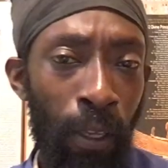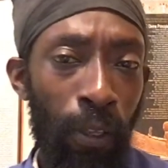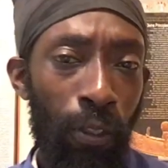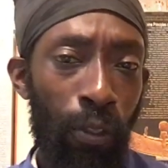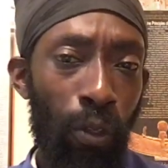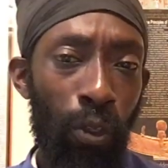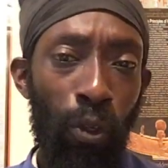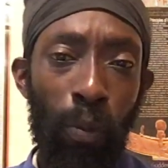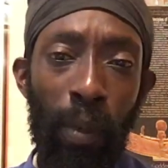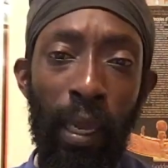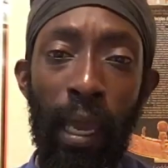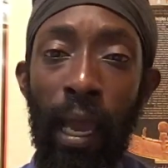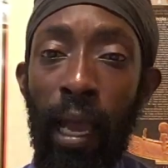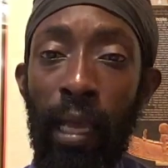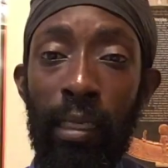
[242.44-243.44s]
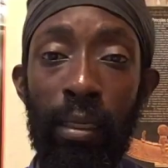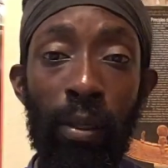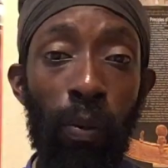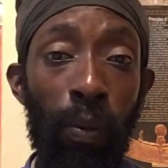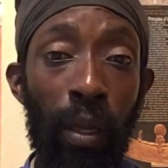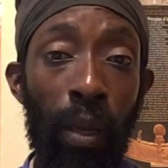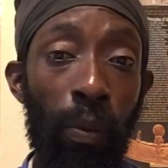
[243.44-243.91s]
So you may ask, so
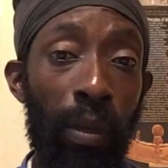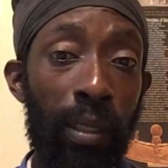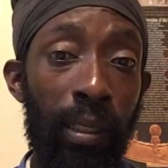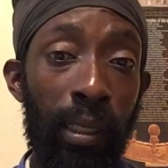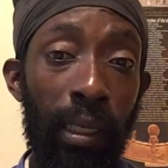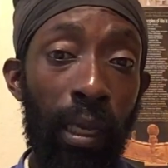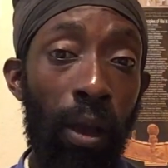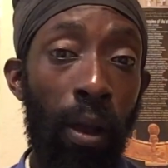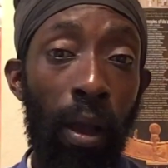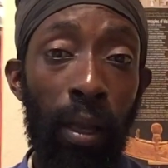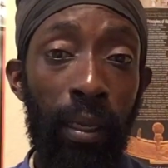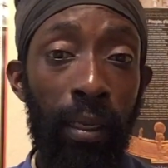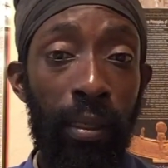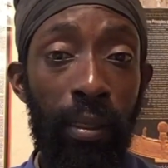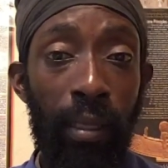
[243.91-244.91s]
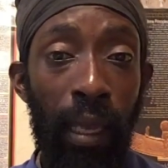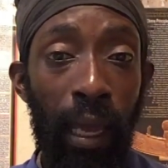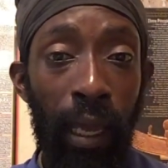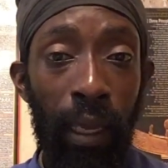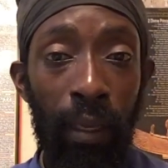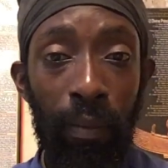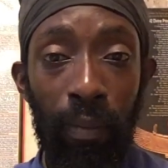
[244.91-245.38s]
where was he all this
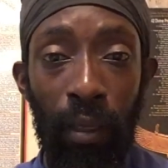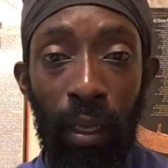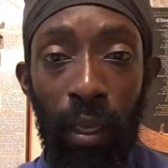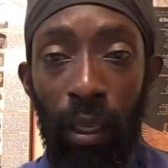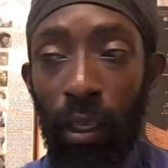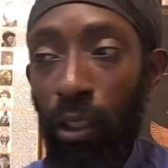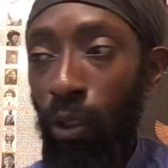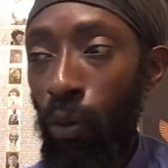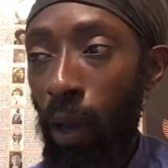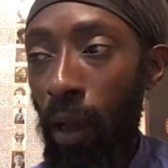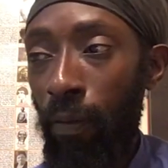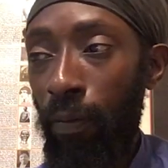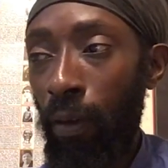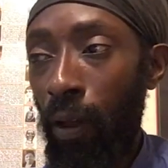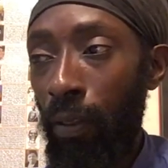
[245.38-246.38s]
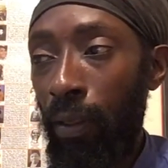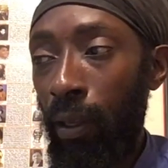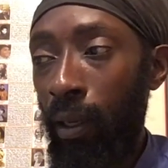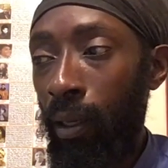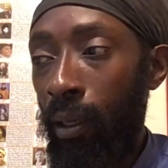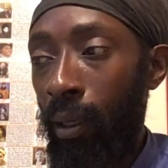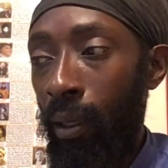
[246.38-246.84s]
time? You have
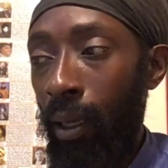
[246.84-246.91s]
other